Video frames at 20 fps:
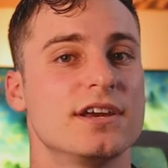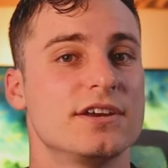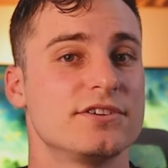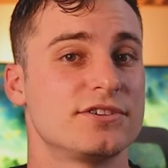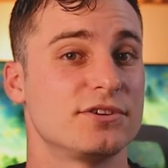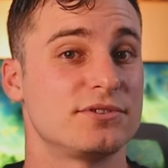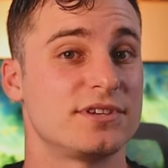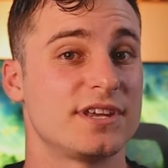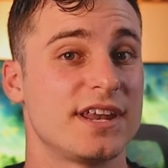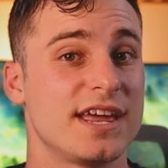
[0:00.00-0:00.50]

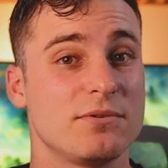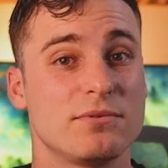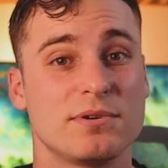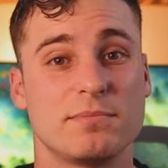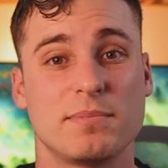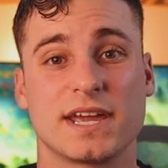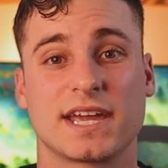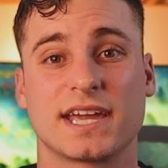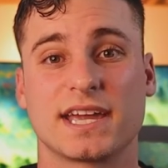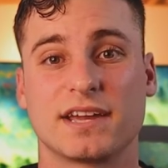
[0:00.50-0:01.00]
So today we're
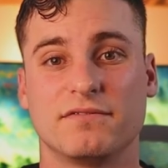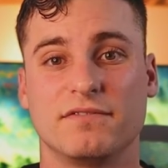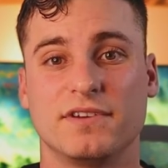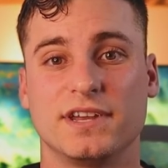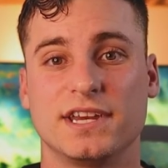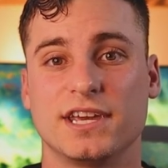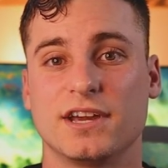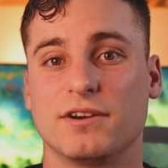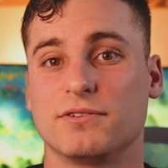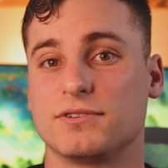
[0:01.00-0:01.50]
making a
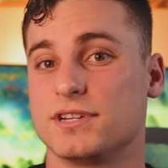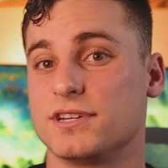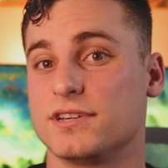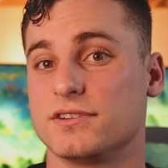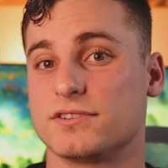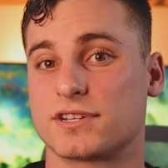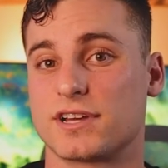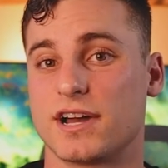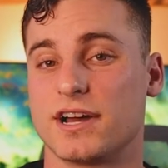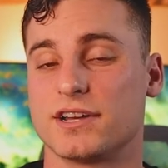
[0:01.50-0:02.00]
video to
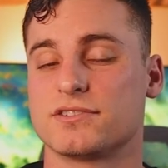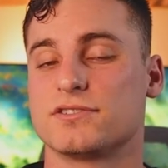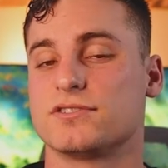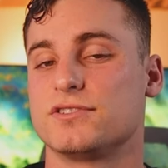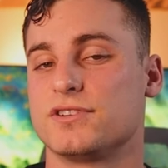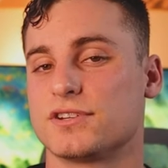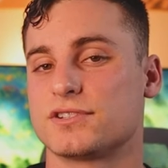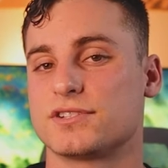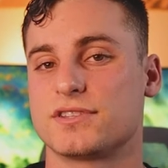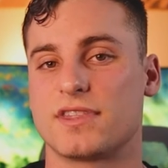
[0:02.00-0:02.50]
discuss
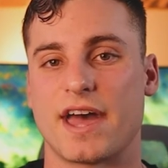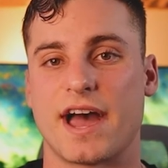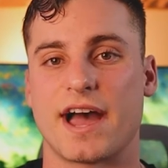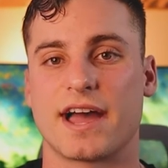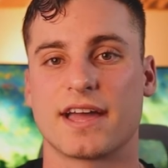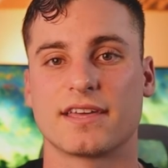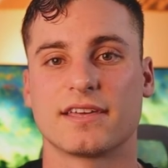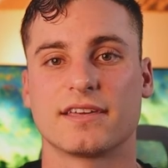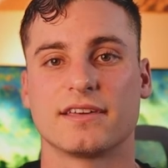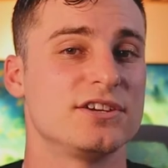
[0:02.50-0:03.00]
just
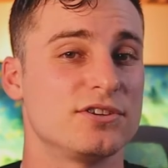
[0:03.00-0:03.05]
that.